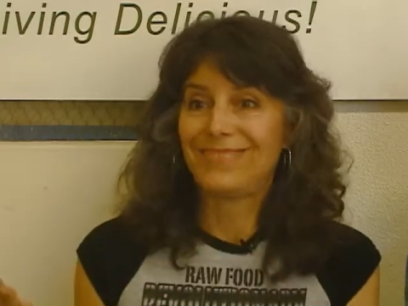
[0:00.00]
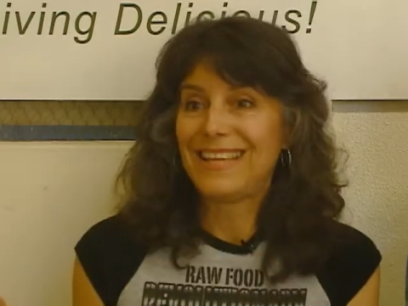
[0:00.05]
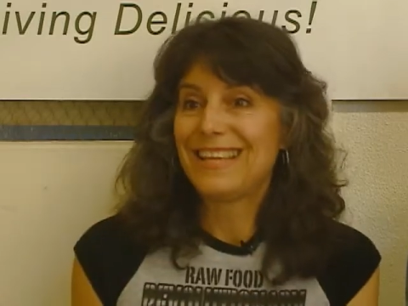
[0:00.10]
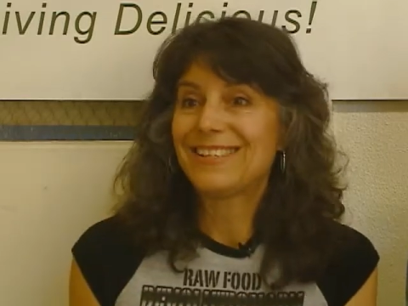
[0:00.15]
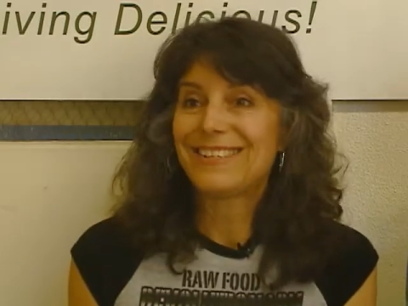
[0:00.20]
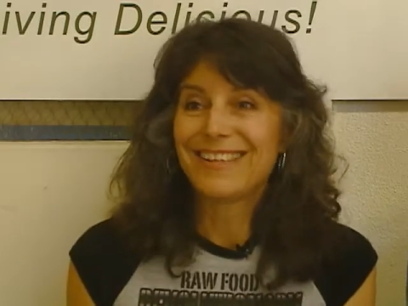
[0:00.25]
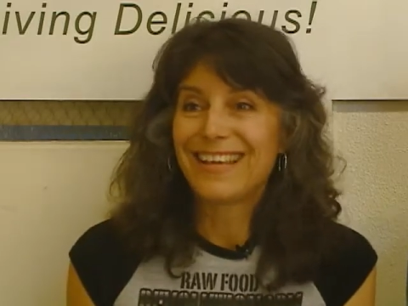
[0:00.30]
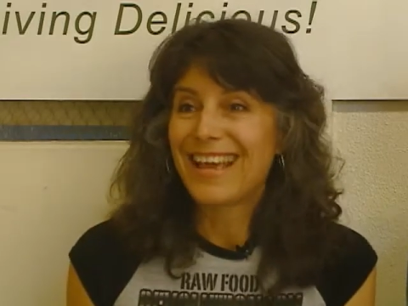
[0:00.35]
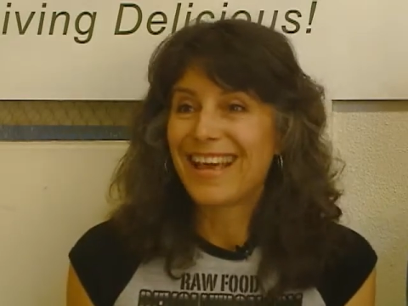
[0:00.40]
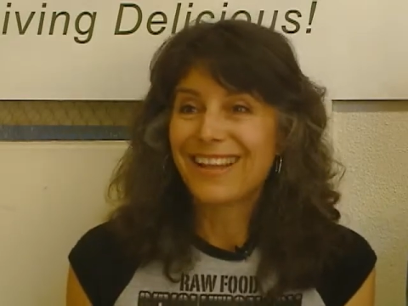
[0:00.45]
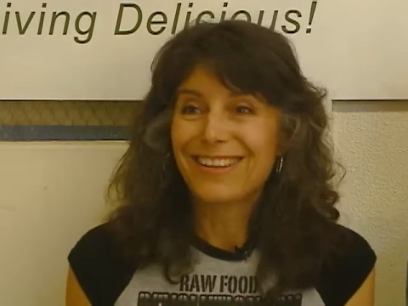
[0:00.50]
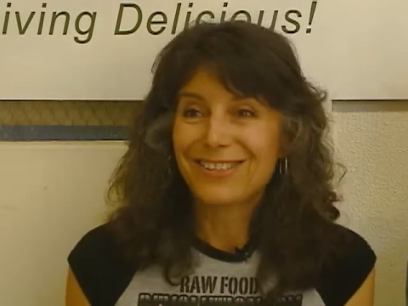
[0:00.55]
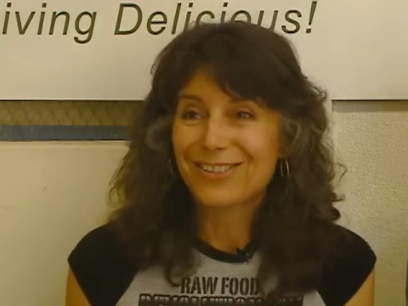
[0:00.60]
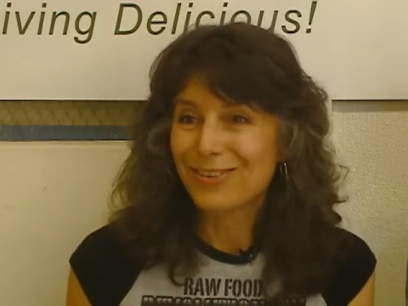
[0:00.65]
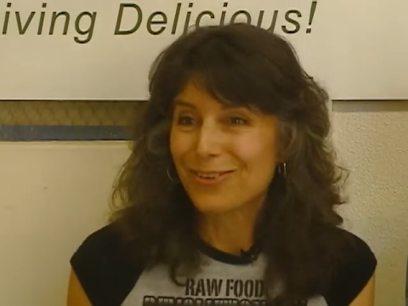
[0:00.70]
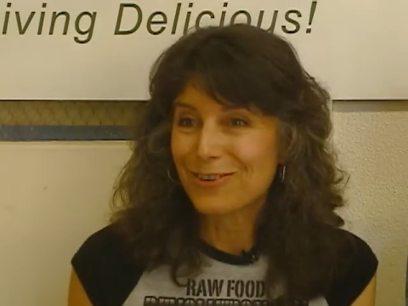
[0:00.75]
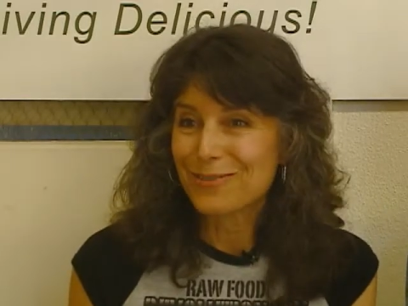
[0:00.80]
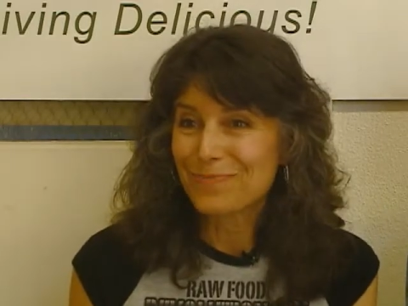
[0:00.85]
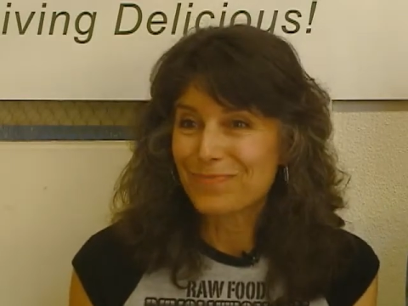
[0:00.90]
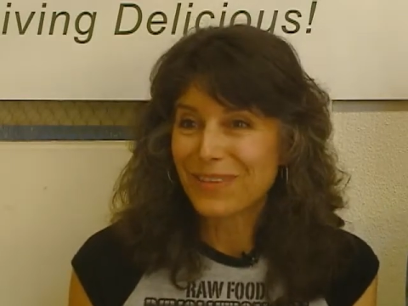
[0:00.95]
is the
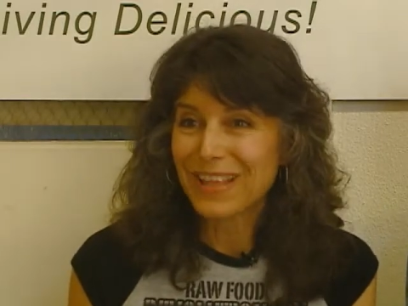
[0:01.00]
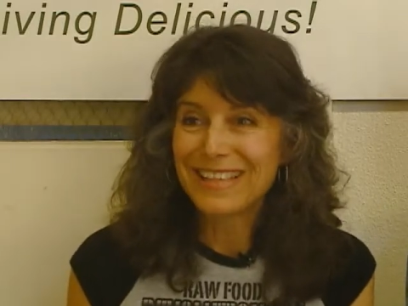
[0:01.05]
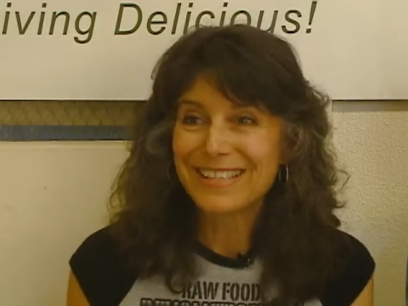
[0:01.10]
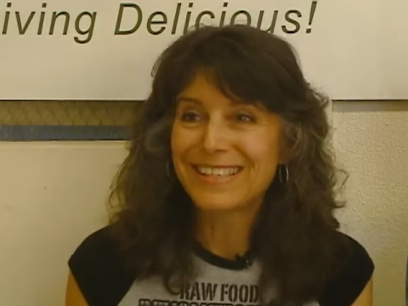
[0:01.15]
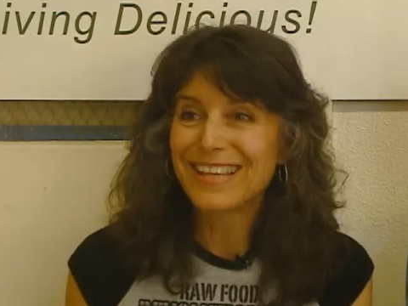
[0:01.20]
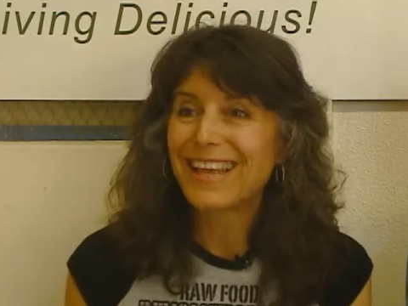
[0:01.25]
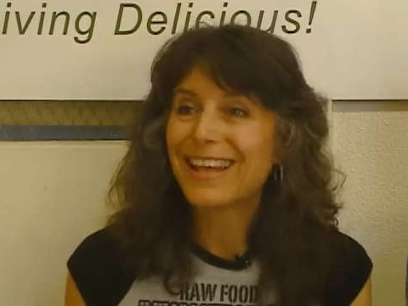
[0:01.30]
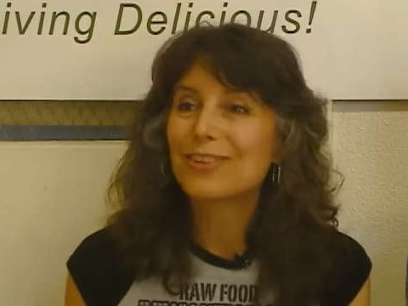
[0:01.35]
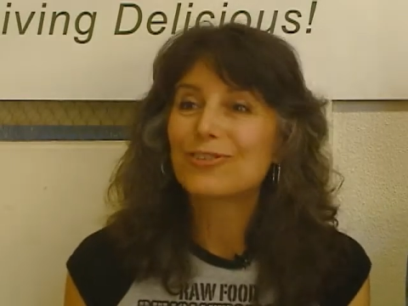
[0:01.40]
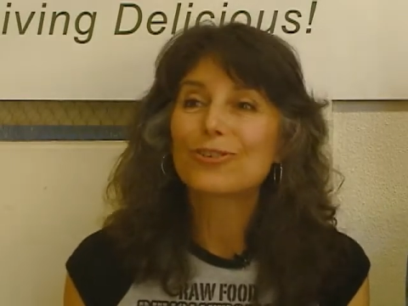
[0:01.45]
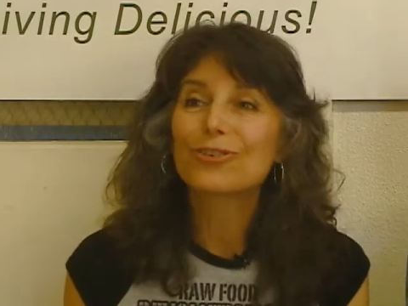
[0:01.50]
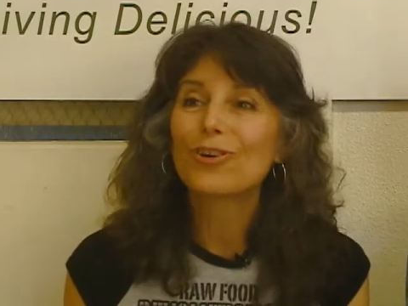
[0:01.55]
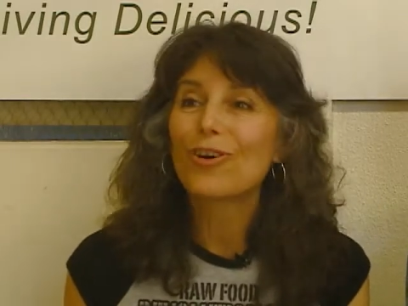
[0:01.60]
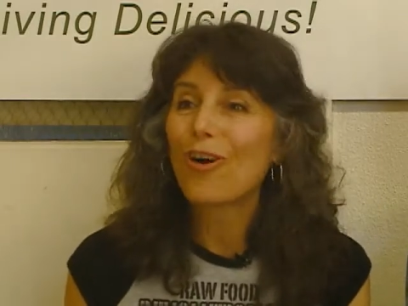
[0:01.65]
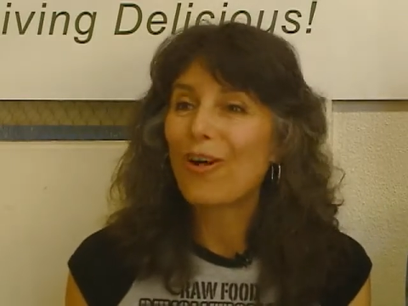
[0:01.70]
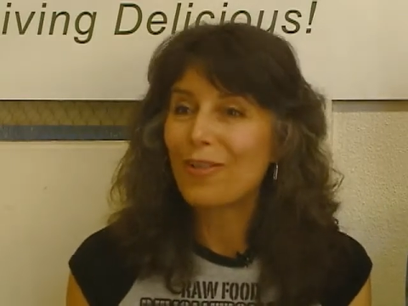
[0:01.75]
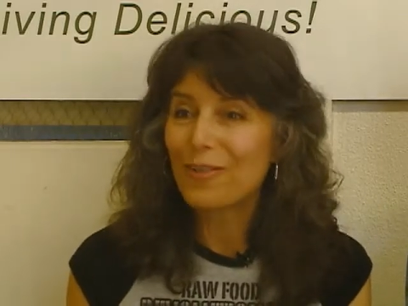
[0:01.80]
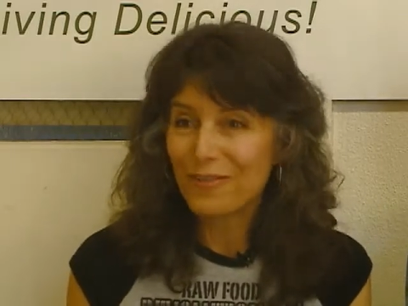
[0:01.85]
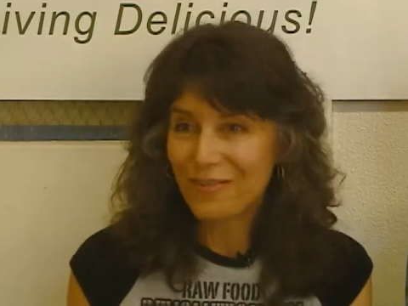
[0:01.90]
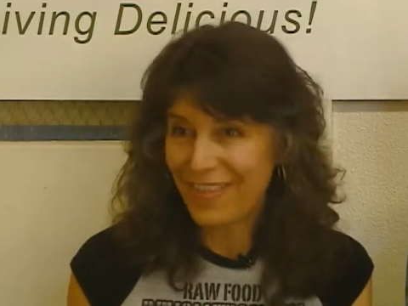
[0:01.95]
answer. It's the answer to
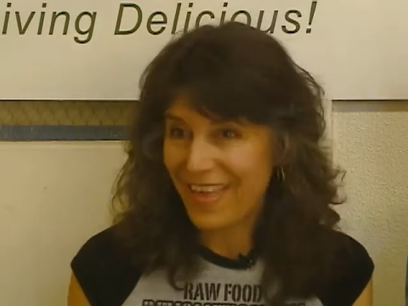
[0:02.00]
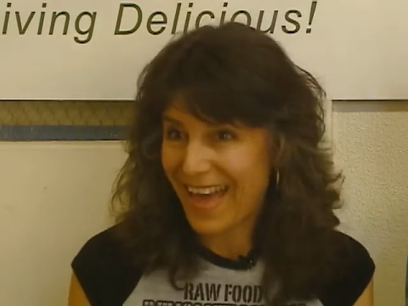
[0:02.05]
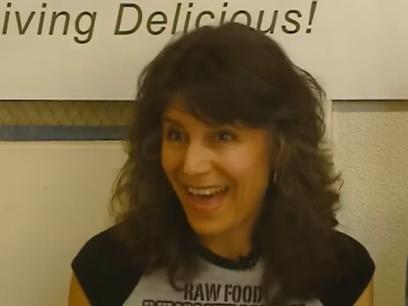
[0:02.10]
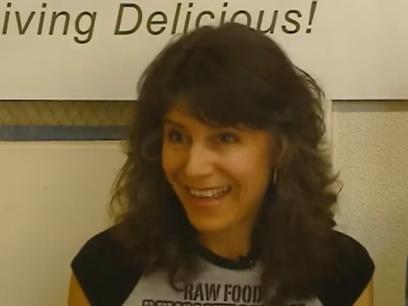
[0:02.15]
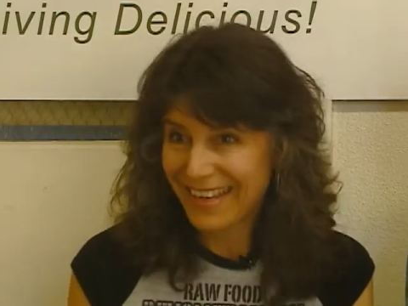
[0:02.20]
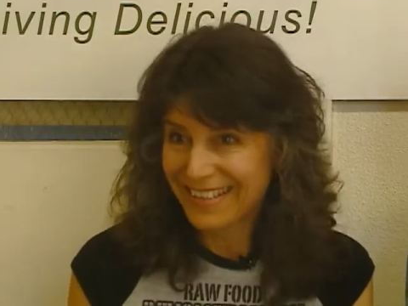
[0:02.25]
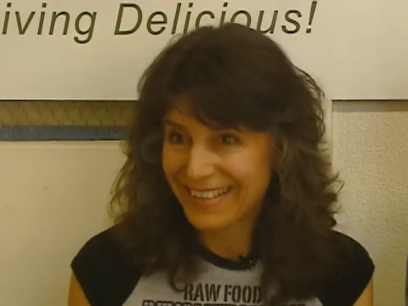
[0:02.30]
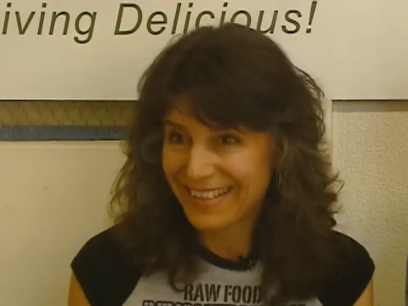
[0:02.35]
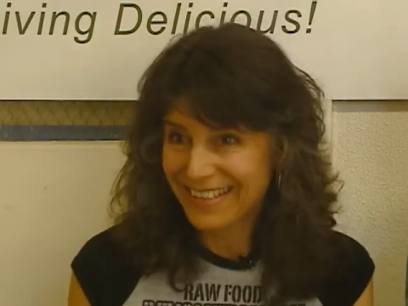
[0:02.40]
all of that.